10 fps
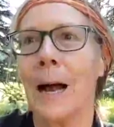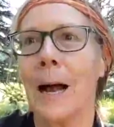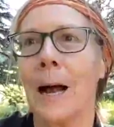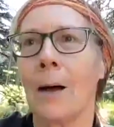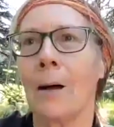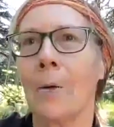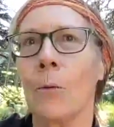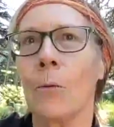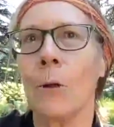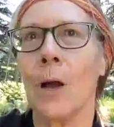uh,
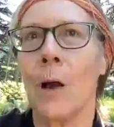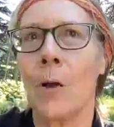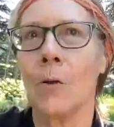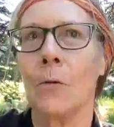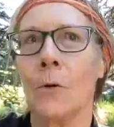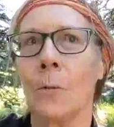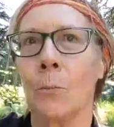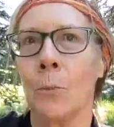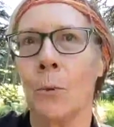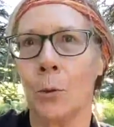when we over
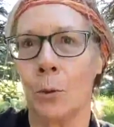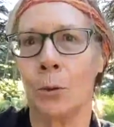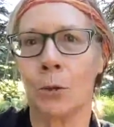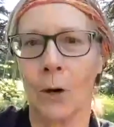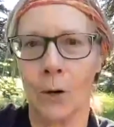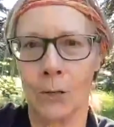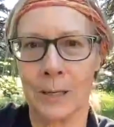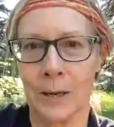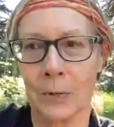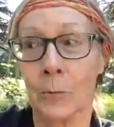push
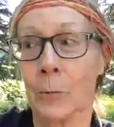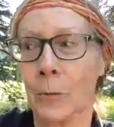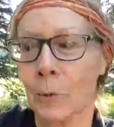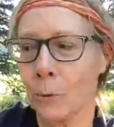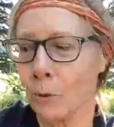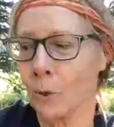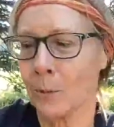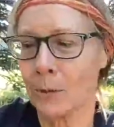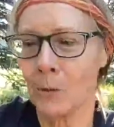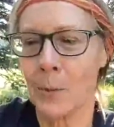ourselves, when we push our
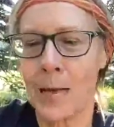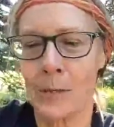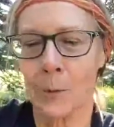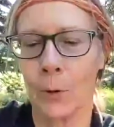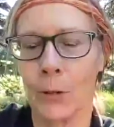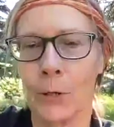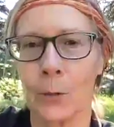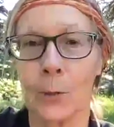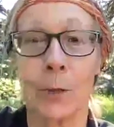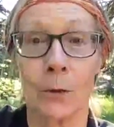muscles past where they
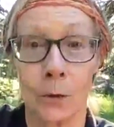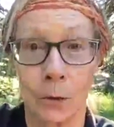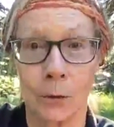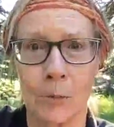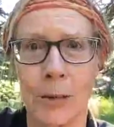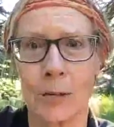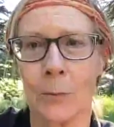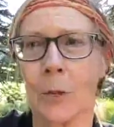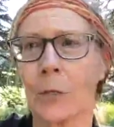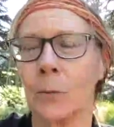should be or our joints past
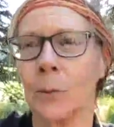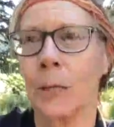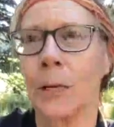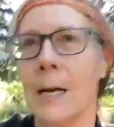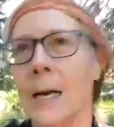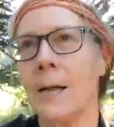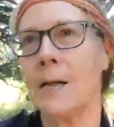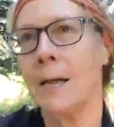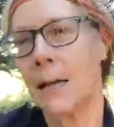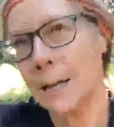where they should be,
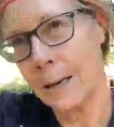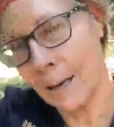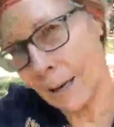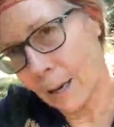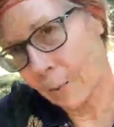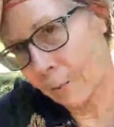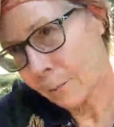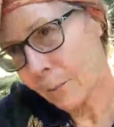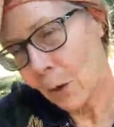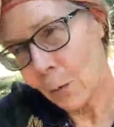then um,
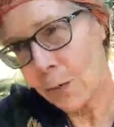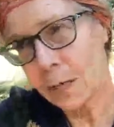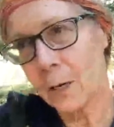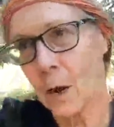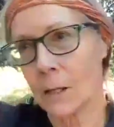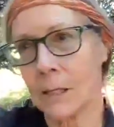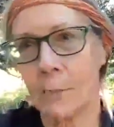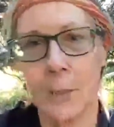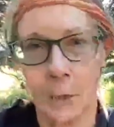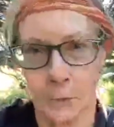we can cause some
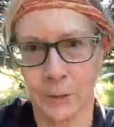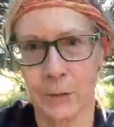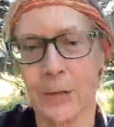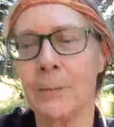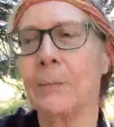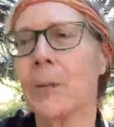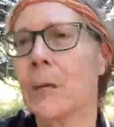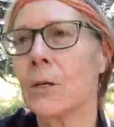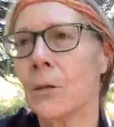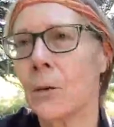injuries, right?
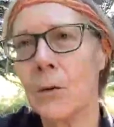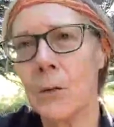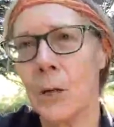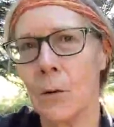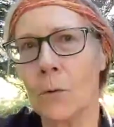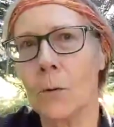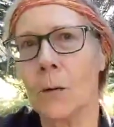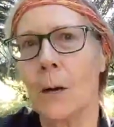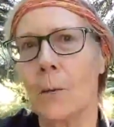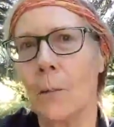So go slow,
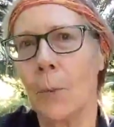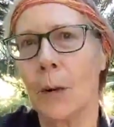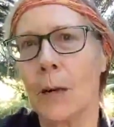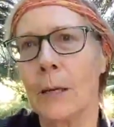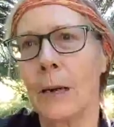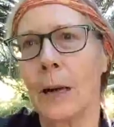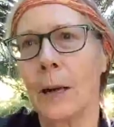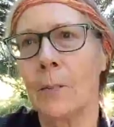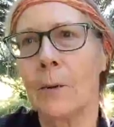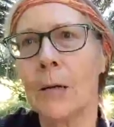but
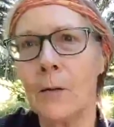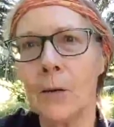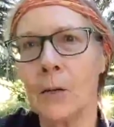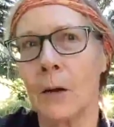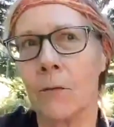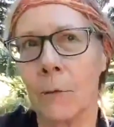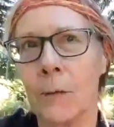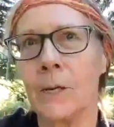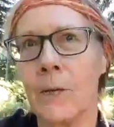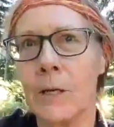um, give yourself. I
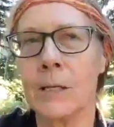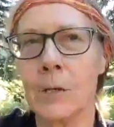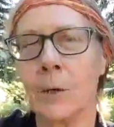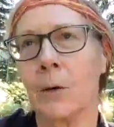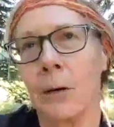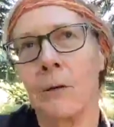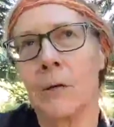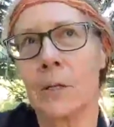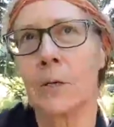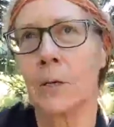mean, if this is your if
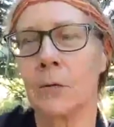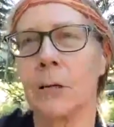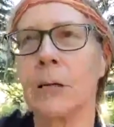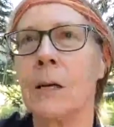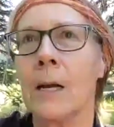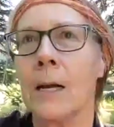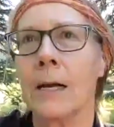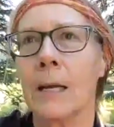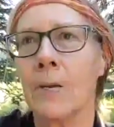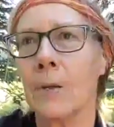this is your fit,
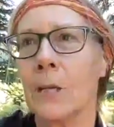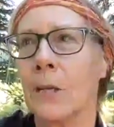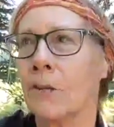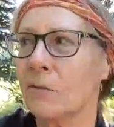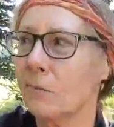give yourself